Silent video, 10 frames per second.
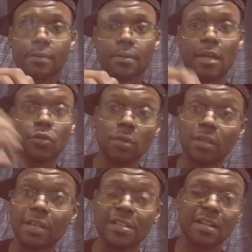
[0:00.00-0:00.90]
I do the
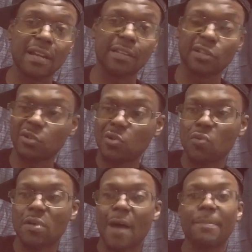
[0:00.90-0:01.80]
things I like to do.
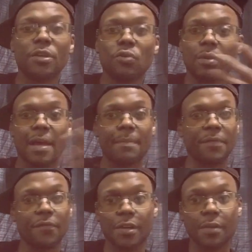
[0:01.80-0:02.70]
I've been doing that
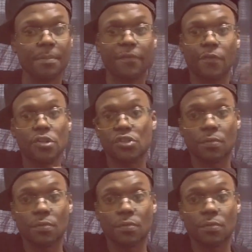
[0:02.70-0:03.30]
before, the, before,